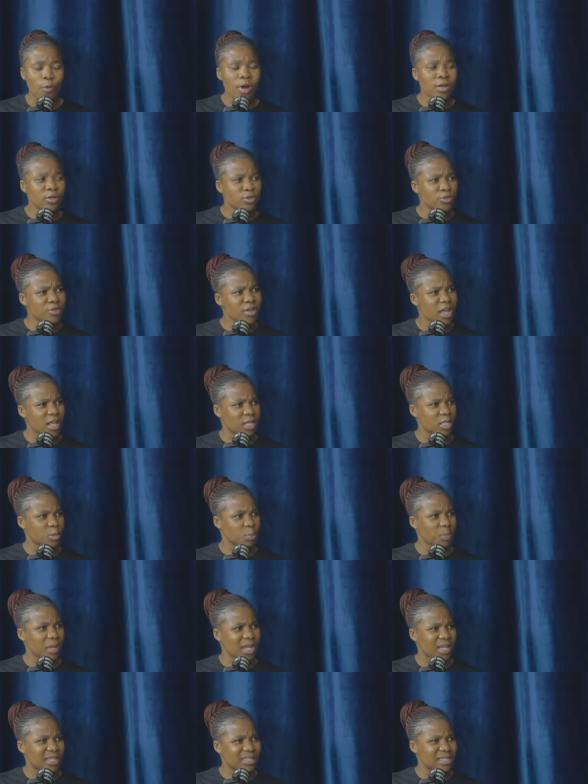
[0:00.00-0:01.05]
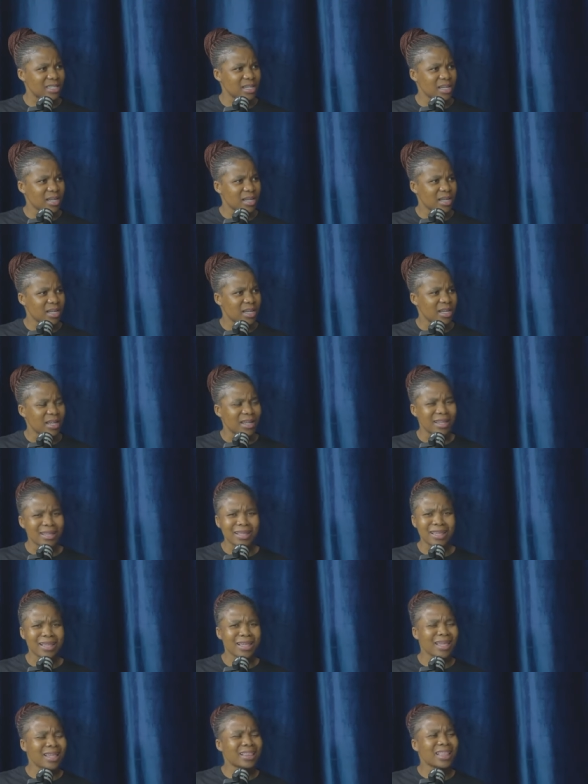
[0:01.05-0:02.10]
What do you expect?
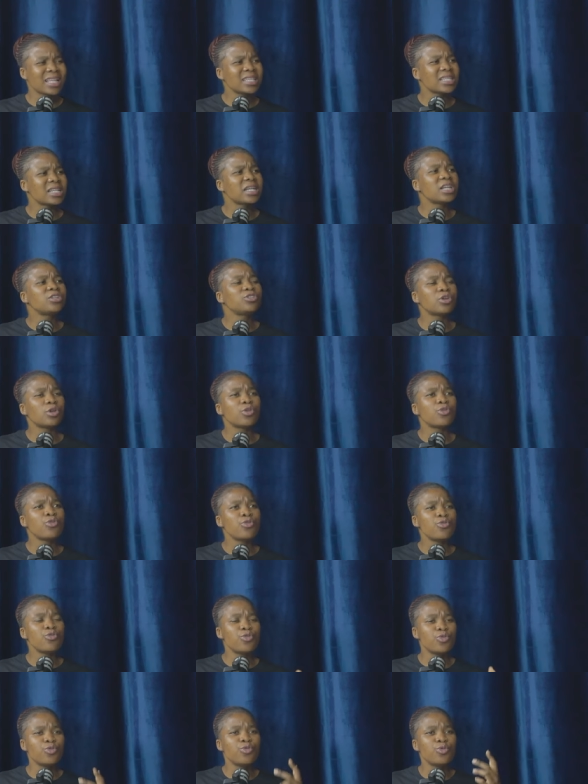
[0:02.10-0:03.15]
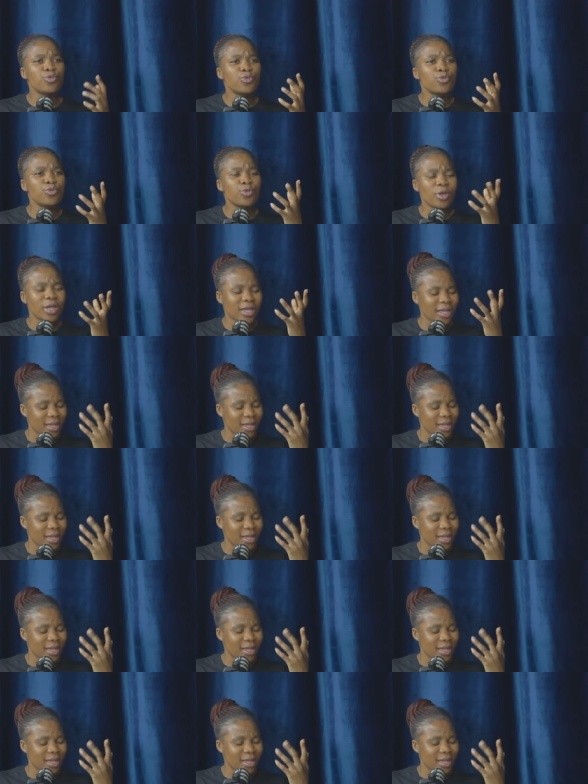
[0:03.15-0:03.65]
That's literally you you you. you.